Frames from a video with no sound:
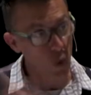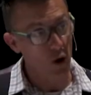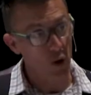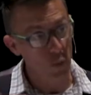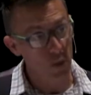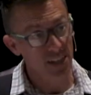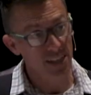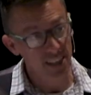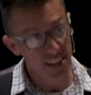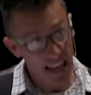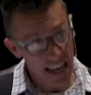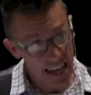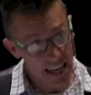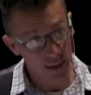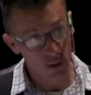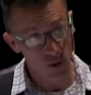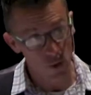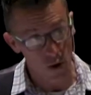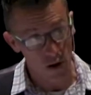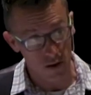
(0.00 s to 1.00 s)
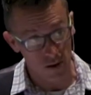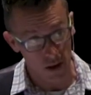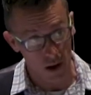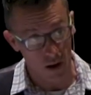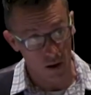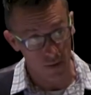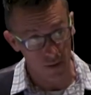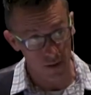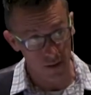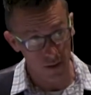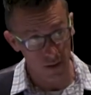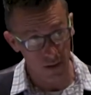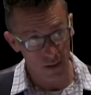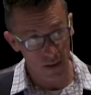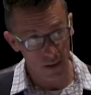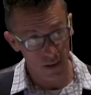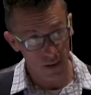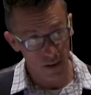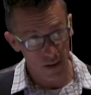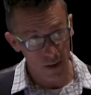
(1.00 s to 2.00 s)
we saying to ourselves?
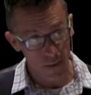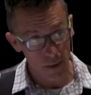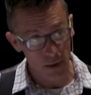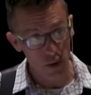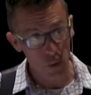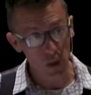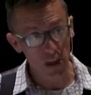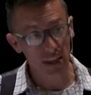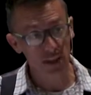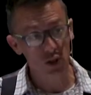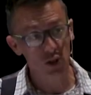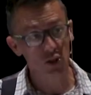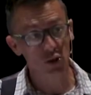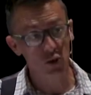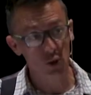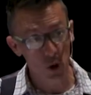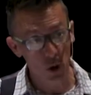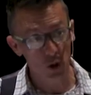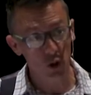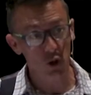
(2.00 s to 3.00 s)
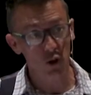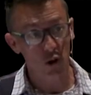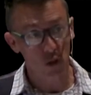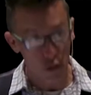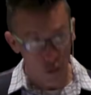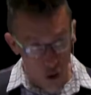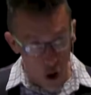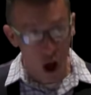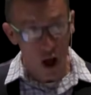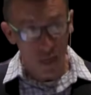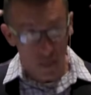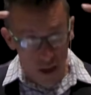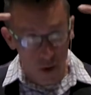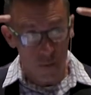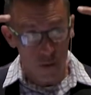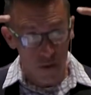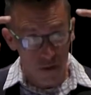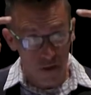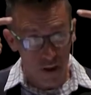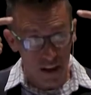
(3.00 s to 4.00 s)
Because we could just nurture the thought that
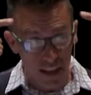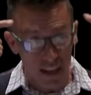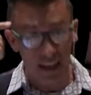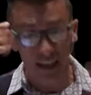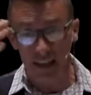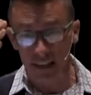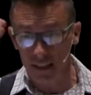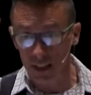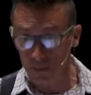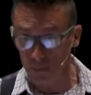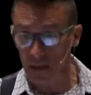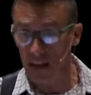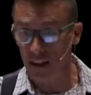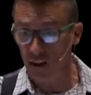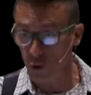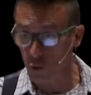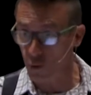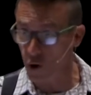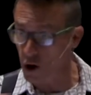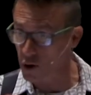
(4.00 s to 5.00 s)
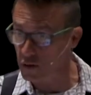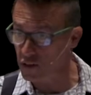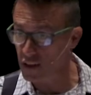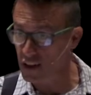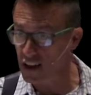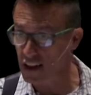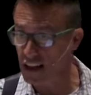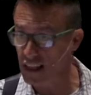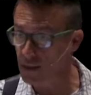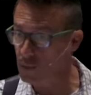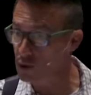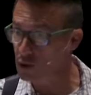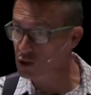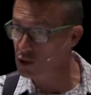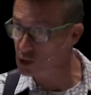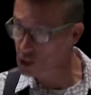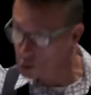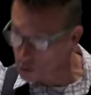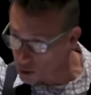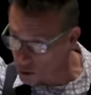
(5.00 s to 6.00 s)
we're thinking and speak the wrong thing, and we're
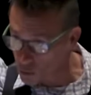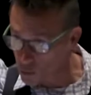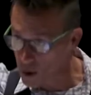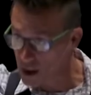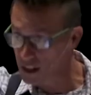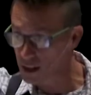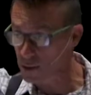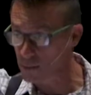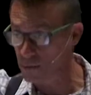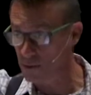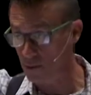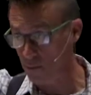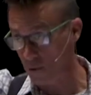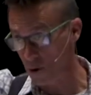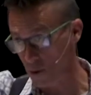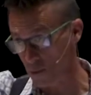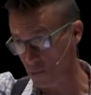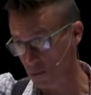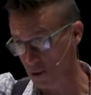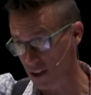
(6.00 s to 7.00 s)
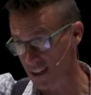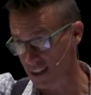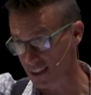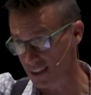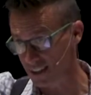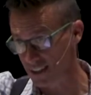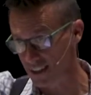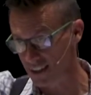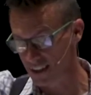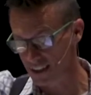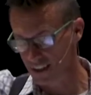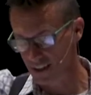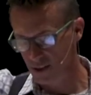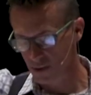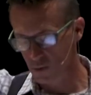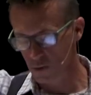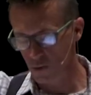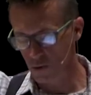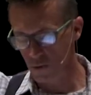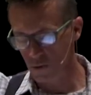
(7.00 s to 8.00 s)
still going to wind up in the wrong place.
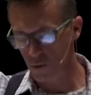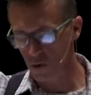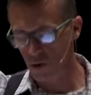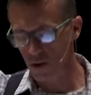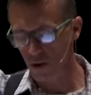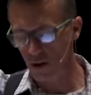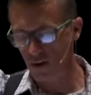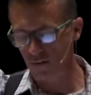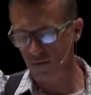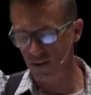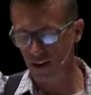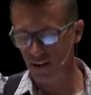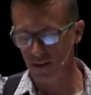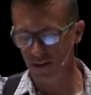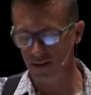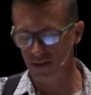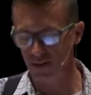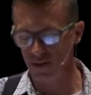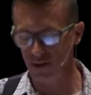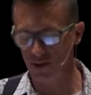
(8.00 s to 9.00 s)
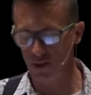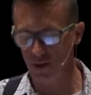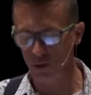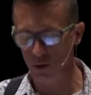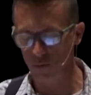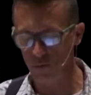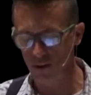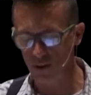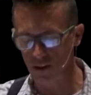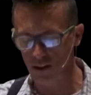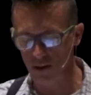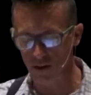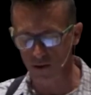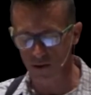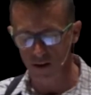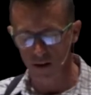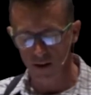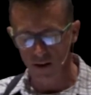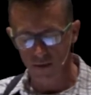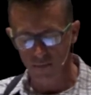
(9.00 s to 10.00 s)
We'll, we'll qualify this just a little bit later
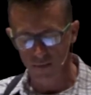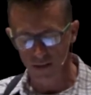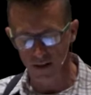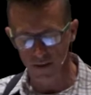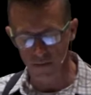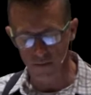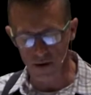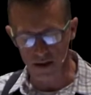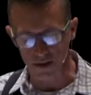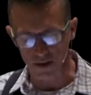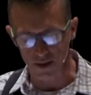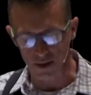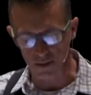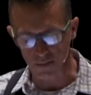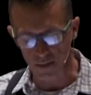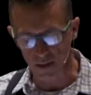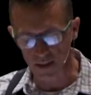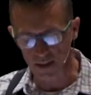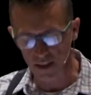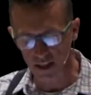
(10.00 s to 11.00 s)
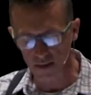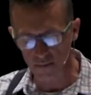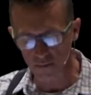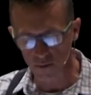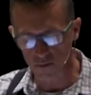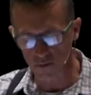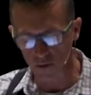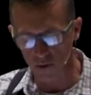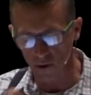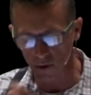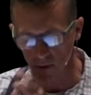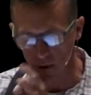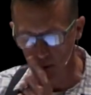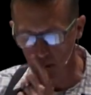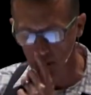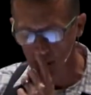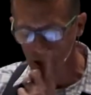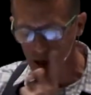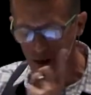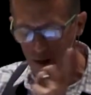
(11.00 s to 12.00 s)
in the message, but let's keep moving on
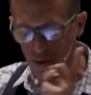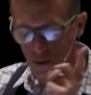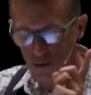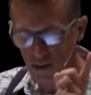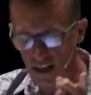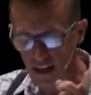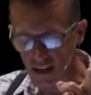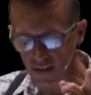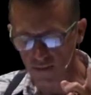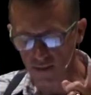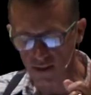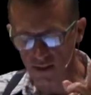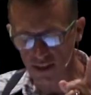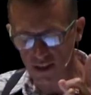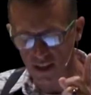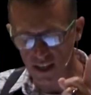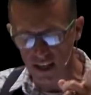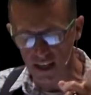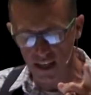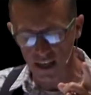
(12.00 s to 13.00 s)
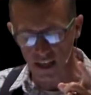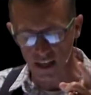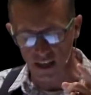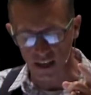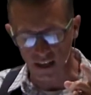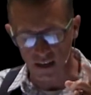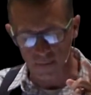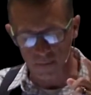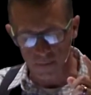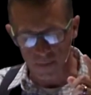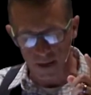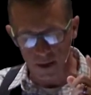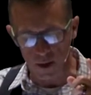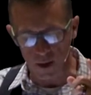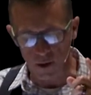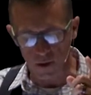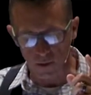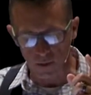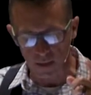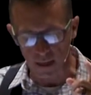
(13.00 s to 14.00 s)
here. So, David's thinking
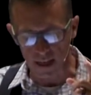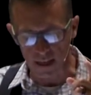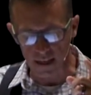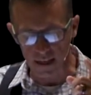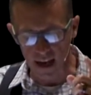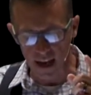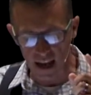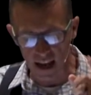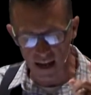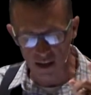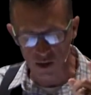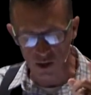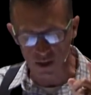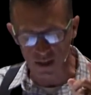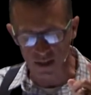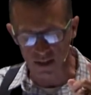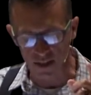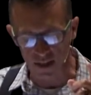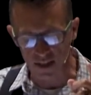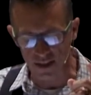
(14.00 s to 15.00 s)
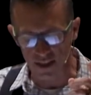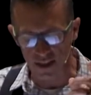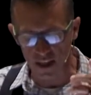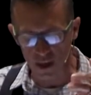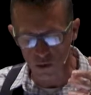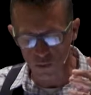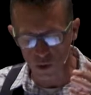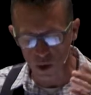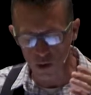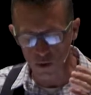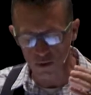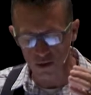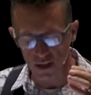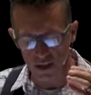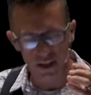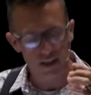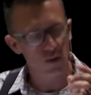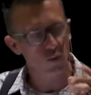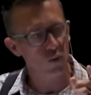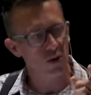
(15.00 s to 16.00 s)
here led to action. It says that he arose
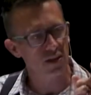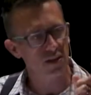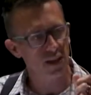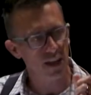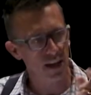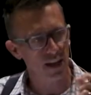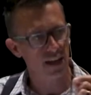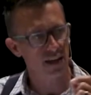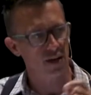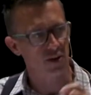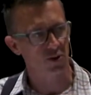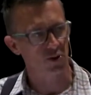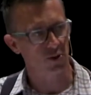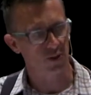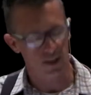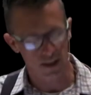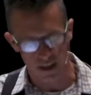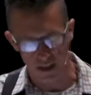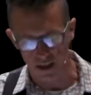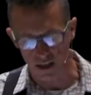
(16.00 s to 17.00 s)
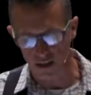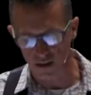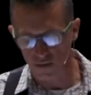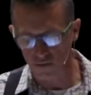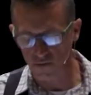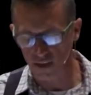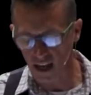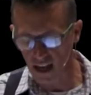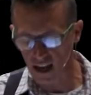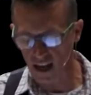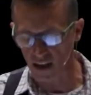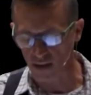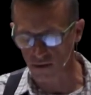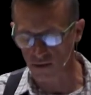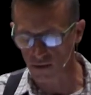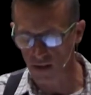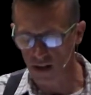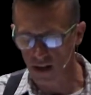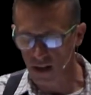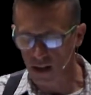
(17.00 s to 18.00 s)
and he went to Achish, the king of
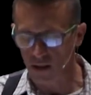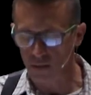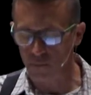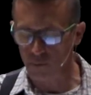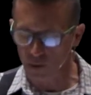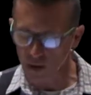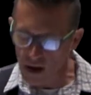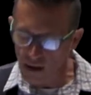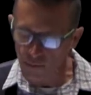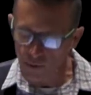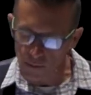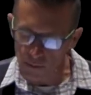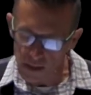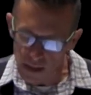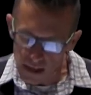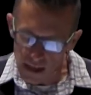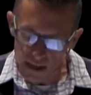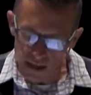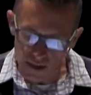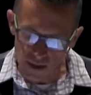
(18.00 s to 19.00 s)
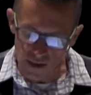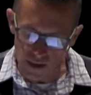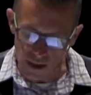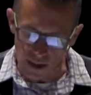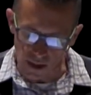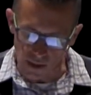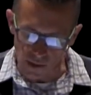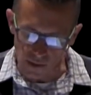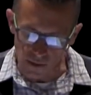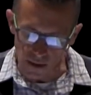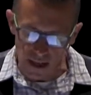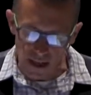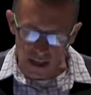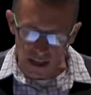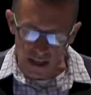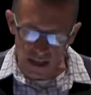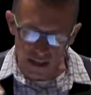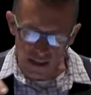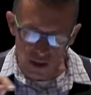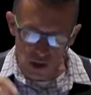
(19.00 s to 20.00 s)
Gath. The problem is, though,
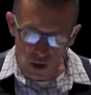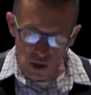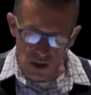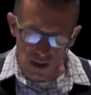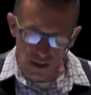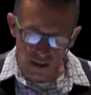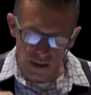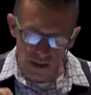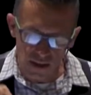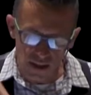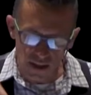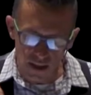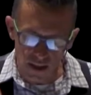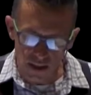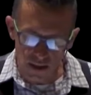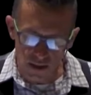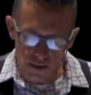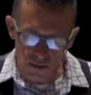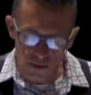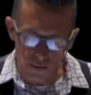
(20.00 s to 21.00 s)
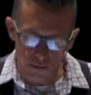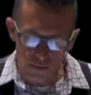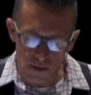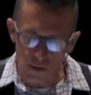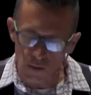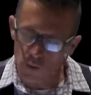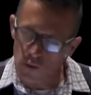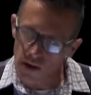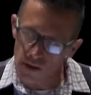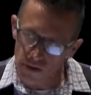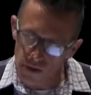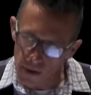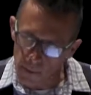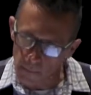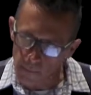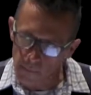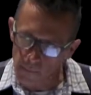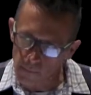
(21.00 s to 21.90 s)
he took the 600 men with him.